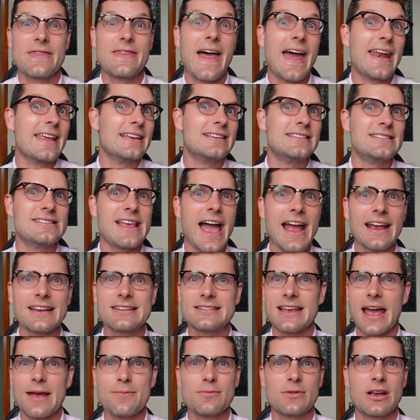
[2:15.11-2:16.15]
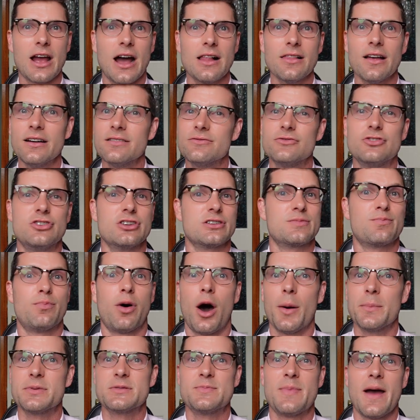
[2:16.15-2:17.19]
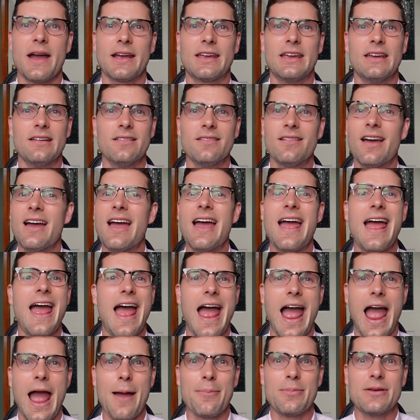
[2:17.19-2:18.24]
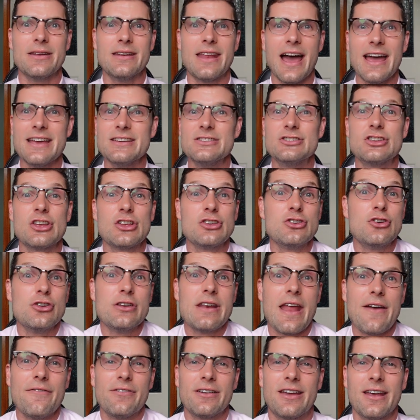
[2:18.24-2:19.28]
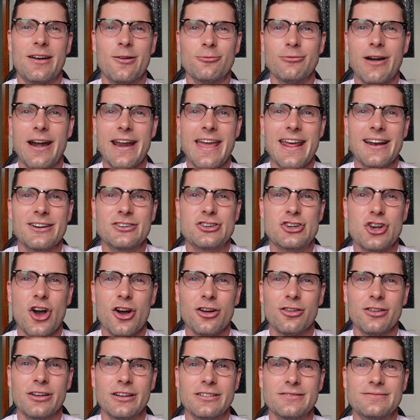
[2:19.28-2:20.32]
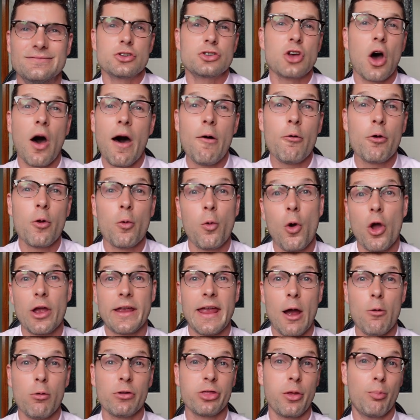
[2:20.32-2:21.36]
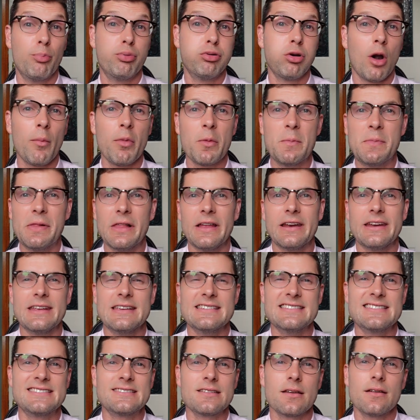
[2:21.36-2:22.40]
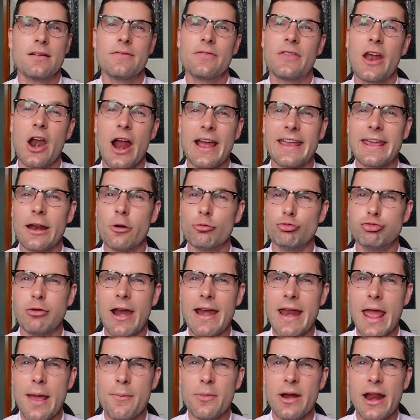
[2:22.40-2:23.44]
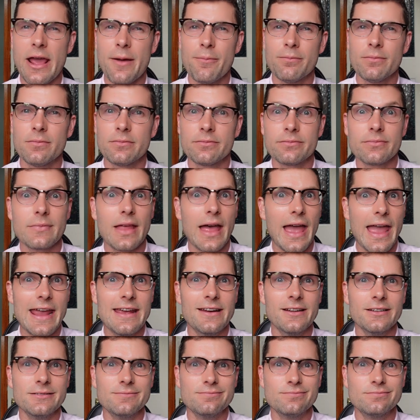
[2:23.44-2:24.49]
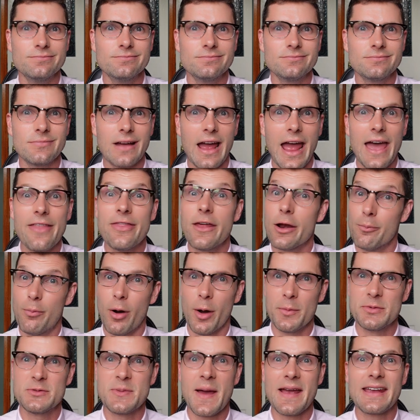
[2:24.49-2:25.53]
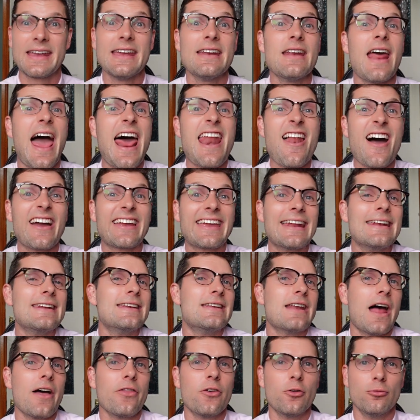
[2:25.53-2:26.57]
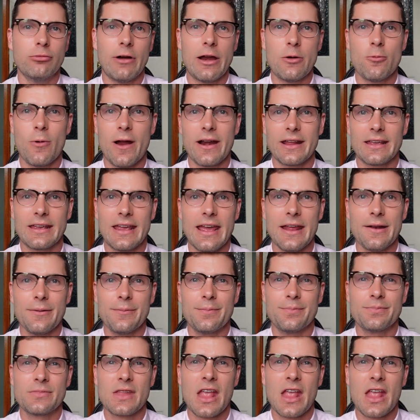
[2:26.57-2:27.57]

That exact same color just pops back in. Happy days, you're never gonna run out of chocolate. So I wanna work out what the probability is that I get a red M&M, eat it, and then it pops back in and I get another red one again.